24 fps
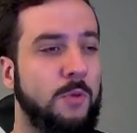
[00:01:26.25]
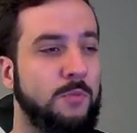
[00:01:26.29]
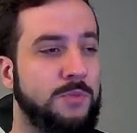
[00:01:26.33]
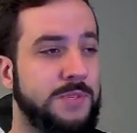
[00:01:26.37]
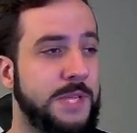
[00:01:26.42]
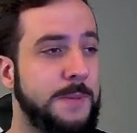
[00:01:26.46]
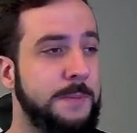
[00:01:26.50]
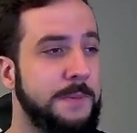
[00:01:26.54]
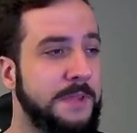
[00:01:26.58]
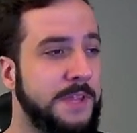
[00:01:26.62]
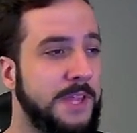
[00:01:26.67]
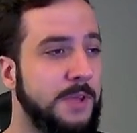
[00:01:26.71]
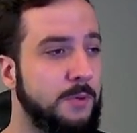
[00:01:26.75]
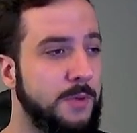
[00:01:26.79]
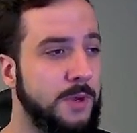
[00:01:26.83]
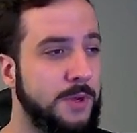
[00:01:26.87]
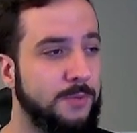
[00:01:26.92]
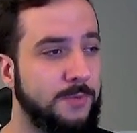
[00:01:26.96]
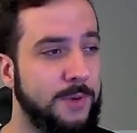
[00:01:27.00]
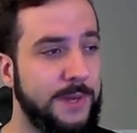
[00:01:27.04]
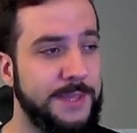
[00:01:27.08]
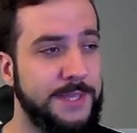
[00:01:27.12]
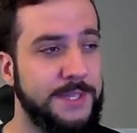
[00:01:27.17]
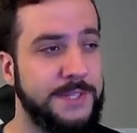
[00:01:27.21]
Typically when
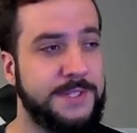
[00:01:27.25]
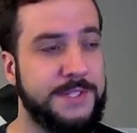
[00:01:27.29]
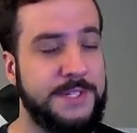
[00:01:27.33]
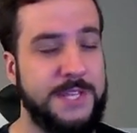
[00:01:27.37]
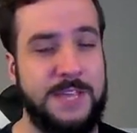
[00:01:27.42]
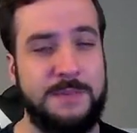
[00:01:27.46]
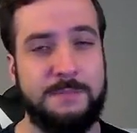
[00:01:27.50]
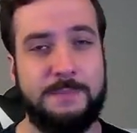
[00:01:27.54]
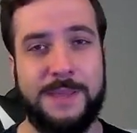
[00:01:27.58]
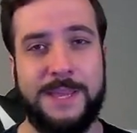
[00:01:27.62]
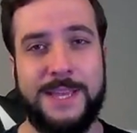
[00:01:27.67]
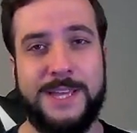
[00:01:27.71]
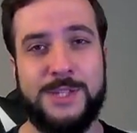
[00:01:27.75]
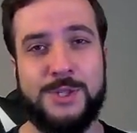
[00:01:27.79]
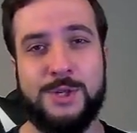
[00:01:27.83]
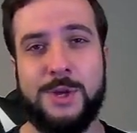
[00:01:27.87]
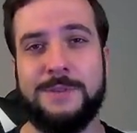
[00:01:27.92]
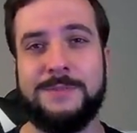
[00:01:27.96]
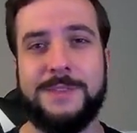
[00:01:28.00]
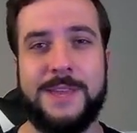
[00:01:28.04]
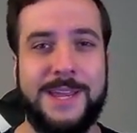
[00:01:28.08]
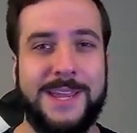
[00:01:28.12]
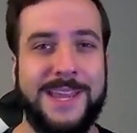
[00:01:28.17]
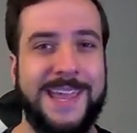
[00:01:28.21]
you run this team, because you
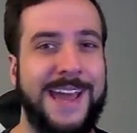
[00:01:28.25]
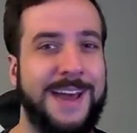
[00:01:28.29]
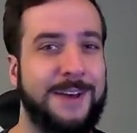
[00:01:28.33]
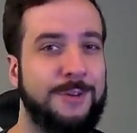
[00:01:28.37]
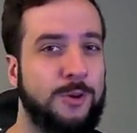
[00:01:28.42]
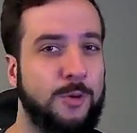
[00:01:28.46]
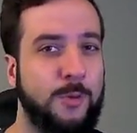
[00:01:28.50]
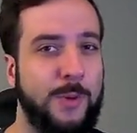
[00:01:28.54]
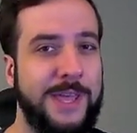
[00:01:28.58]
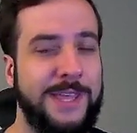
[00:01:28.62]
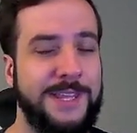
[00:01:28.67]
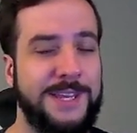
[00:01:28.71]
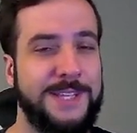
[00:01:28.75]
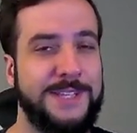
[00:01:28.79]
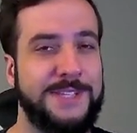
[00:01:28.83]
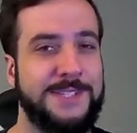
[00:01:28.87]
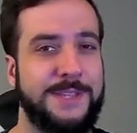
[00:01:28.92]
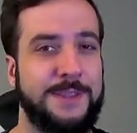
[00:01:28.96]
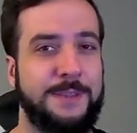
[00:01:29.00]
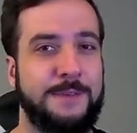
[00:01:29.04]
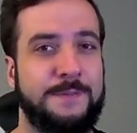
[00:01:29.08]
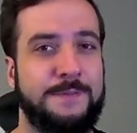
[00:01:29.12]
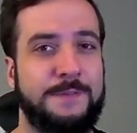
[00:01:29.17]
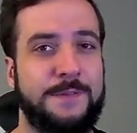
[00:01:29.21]
have that counter weakness
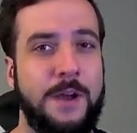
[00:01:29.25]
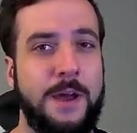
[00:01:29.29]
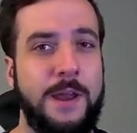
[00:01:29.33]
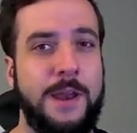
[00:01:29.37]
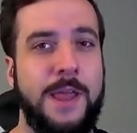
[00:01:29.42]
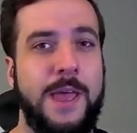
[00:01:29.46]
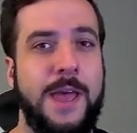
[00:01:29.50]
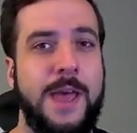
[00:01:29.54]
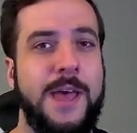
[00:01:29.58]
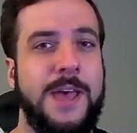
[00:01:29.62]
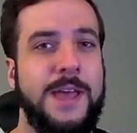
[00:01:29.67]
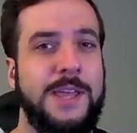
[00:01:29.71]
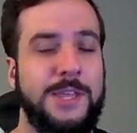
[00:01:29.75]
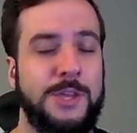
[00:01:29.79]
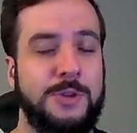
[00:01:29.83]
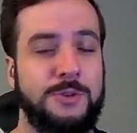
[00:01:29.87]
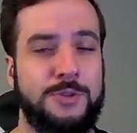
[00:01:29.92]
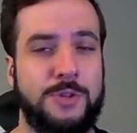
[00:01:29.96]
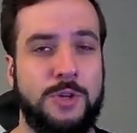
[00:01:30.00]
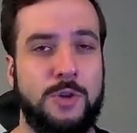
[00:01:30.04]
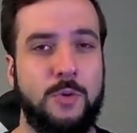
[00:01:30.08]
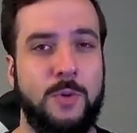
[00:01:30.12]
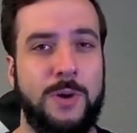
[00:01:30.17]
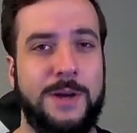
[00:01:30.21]
in the front, you
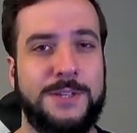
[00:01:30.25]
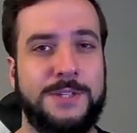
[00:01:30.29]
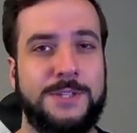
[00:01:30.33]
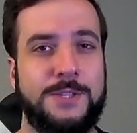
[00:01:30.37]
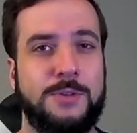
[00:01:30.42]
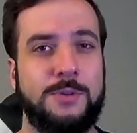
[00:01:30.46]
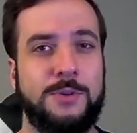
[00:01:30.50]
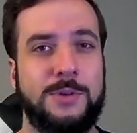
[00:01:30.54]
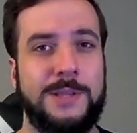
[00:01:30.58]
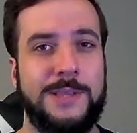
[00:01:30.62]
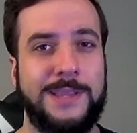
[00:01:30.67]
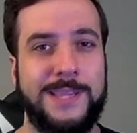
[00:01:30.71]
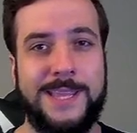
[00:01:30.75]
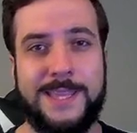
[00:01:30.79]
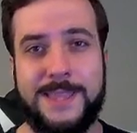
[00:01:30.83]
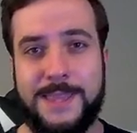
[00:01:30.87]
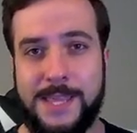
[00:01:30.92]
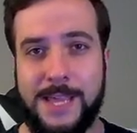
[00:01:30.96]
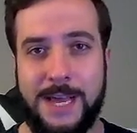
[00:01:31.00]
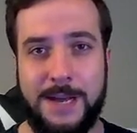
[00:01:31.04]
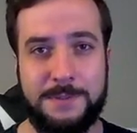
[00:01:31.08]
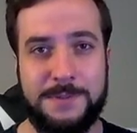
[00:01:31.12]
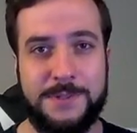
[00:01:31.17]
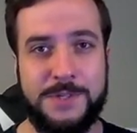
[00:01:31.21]
do want to lead
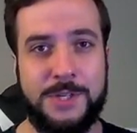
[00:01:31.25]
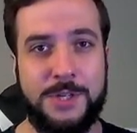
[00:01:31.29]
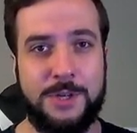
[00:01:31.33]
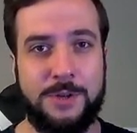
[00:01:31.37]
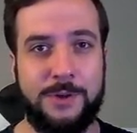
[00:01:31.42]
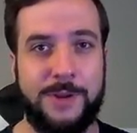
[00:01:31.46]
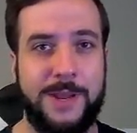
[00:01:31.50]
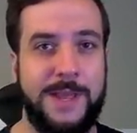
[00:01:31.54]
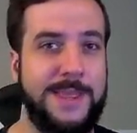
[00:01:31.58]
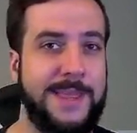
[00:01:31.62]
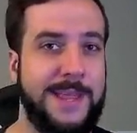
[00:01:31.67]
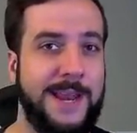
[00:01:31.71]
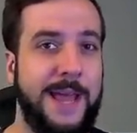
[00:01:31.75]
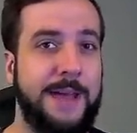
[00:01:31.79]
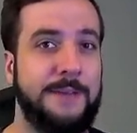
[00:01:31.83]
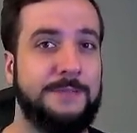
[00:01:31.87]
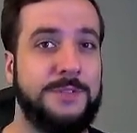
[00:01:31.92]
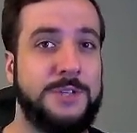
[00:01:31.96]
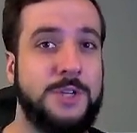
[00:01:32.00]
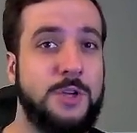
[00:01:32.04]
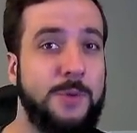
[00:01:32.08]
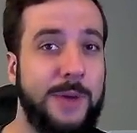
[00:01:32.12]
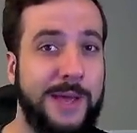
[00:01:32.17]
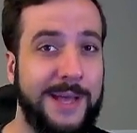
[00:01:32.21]
the Obstagoon and then
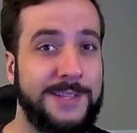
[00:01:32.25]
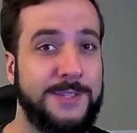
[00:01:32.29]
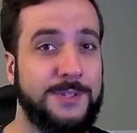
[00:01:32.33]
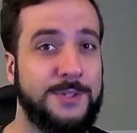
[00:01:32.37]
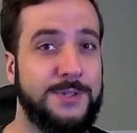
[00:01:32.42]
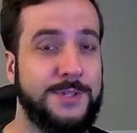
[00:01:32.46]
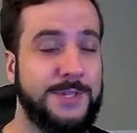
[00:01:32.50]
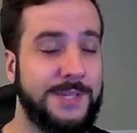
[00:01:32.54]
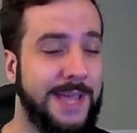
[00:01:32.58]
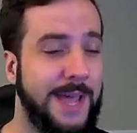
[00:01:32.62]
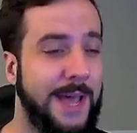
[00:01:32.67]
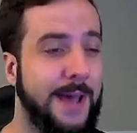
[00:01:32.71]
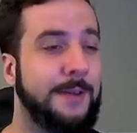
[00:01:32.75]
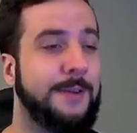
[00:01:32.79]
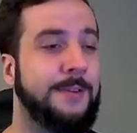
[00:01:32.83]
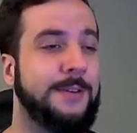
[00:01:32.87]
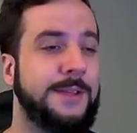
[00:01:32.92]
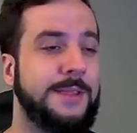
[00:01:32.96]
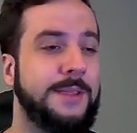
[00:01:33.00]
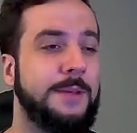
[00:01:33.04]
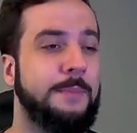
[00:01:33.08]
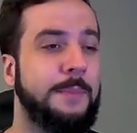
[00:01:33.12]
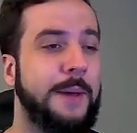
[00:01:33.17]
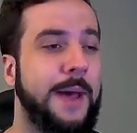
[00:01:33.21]
have two answers to counter
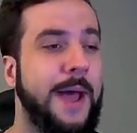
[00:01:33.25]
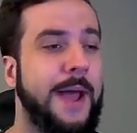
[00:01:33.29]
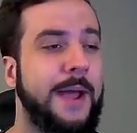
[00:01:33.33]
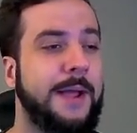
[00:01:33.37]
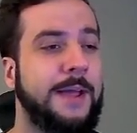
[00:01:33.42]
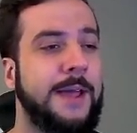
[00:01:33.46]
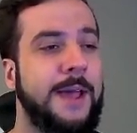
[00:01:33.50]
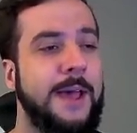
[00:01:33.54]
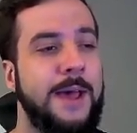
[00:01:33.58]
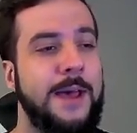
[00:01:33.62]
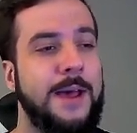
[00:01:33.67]
in the back.